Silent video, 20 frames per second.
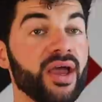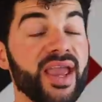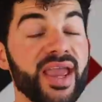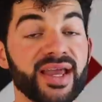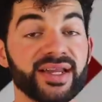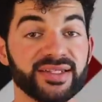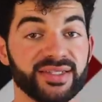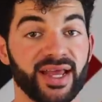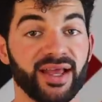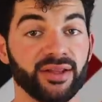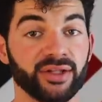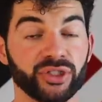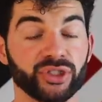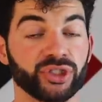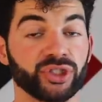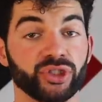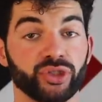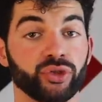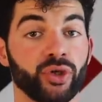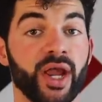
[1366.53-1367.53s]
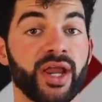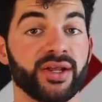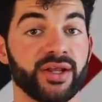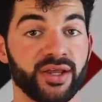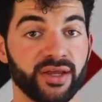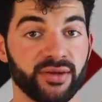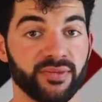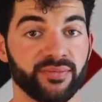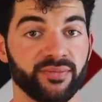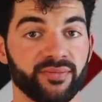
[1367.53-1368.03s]
Intelligent
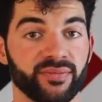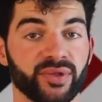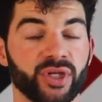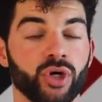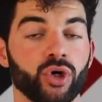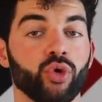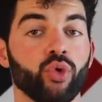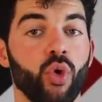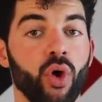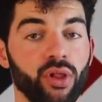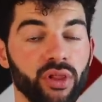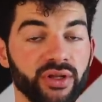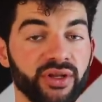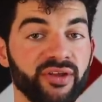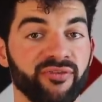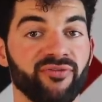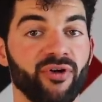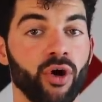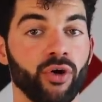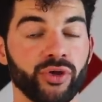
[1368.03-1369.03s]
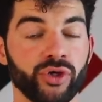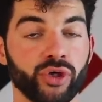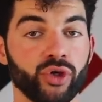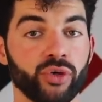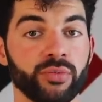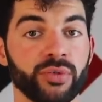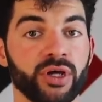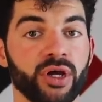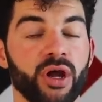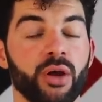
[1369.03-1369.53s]
training quality
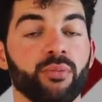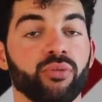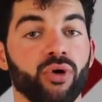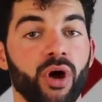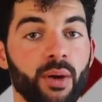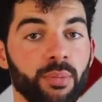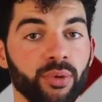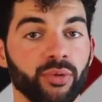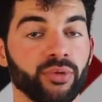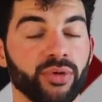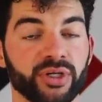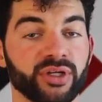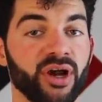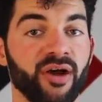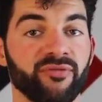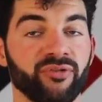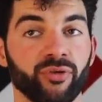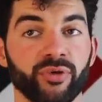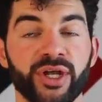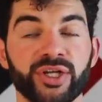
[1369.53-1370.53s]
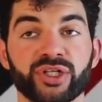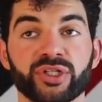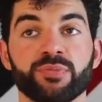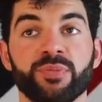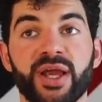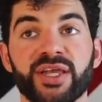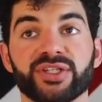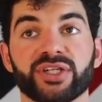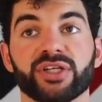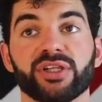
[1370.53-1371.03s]
volume, proper recovery. Just
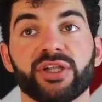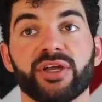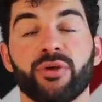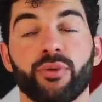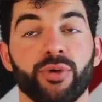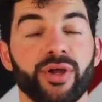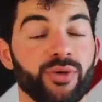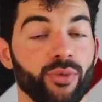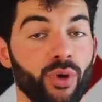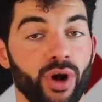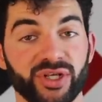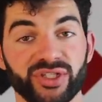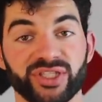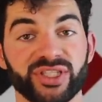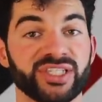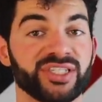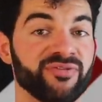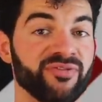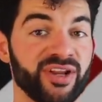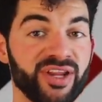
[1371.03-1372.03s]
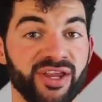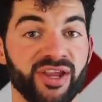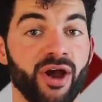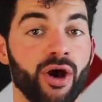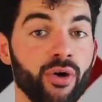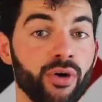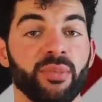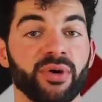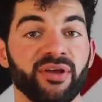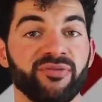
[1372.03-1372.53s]
basically rewatch this
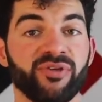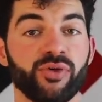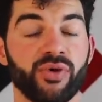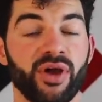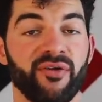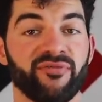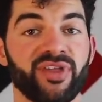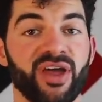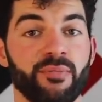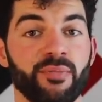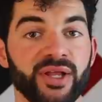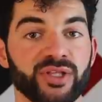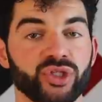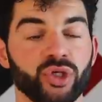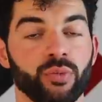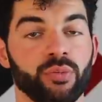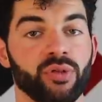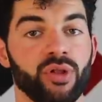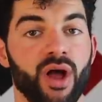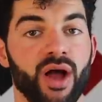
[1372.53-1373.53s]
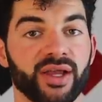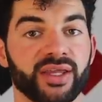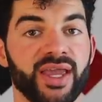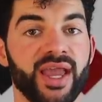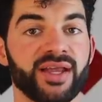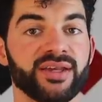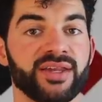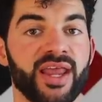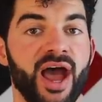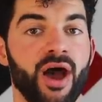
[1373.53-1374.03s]
video. But if you have that mental
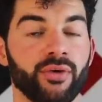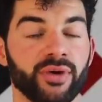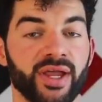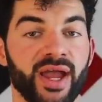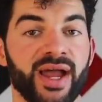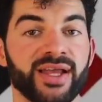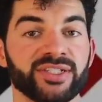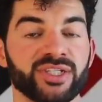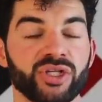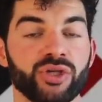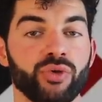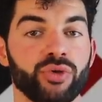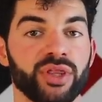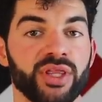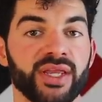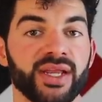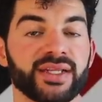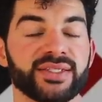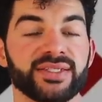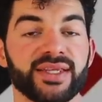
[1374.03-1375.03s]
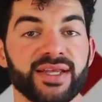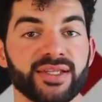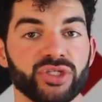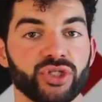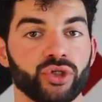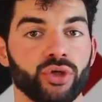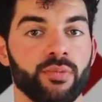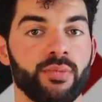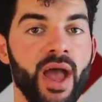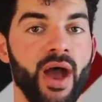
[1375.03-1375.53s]
blockade now, guys, and you think it's
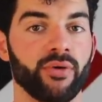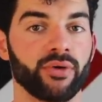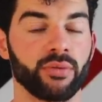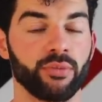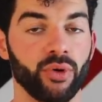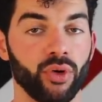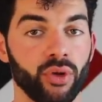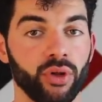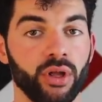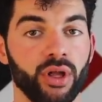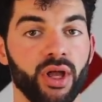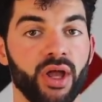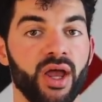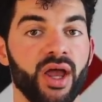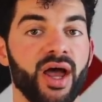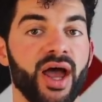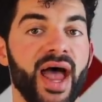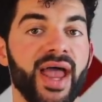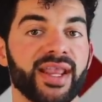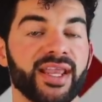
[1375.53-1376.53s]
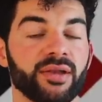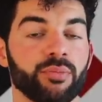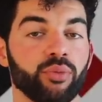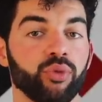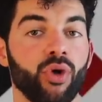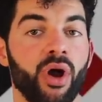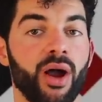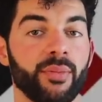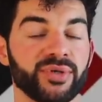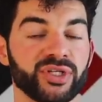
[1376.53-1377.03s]
insurmountable, I can
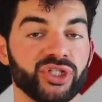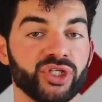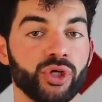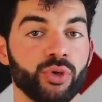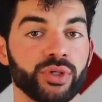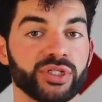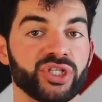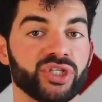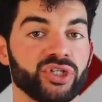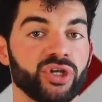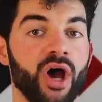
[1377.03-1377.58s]
promise you it's